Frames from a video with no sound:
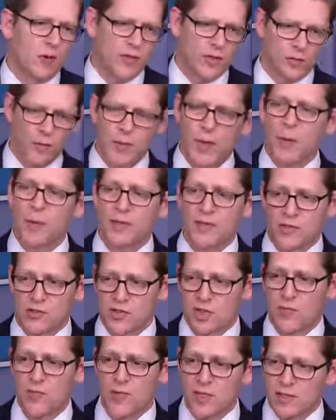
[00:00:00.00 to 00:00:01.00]
only
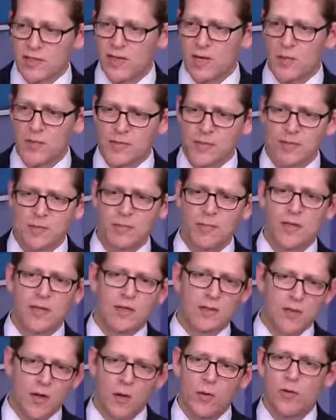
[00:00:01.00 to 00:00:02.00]
Republicans have been tempted,
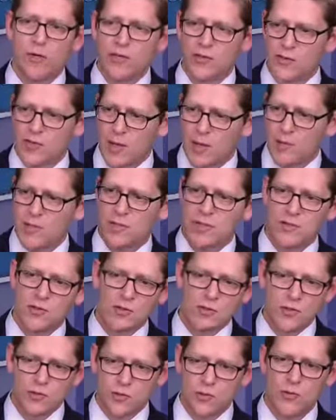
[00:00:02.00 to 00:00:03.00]
but no one is
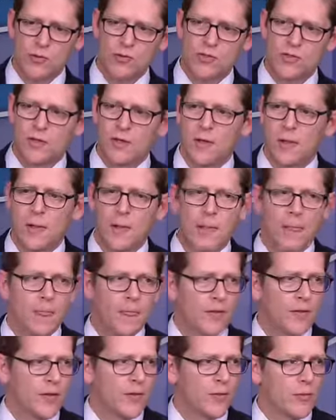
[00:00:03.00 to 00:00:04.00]
tempted to use
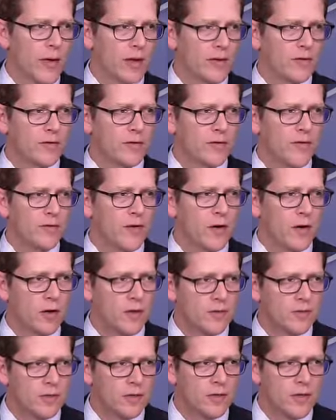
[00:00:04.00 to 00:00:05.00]
the threat of
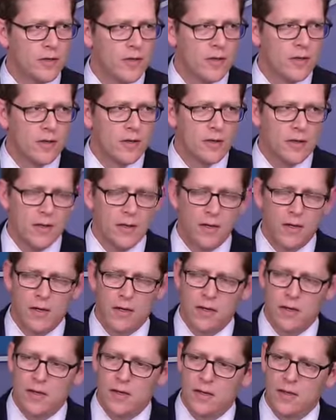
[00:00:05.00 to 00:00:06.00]
default
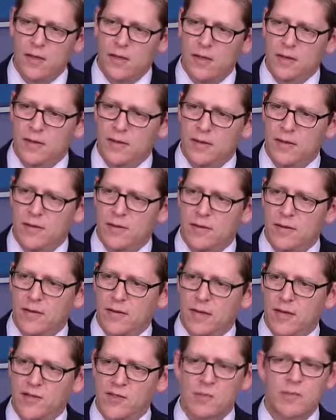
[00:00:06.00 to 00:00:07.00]

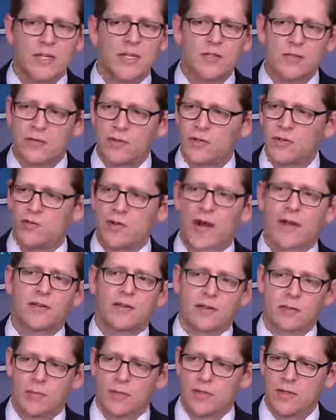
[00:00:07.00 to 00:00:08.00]
as a means of
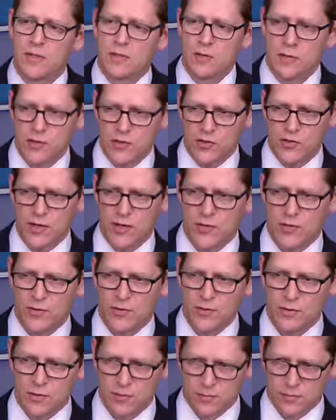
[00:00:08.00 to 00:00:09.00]
extracting political
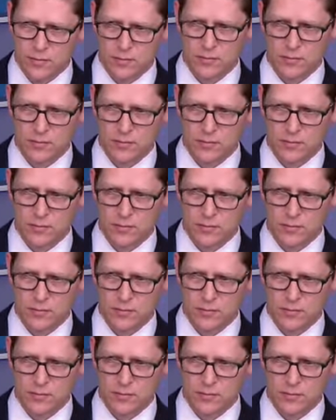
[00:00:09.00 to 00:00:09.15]
concessions.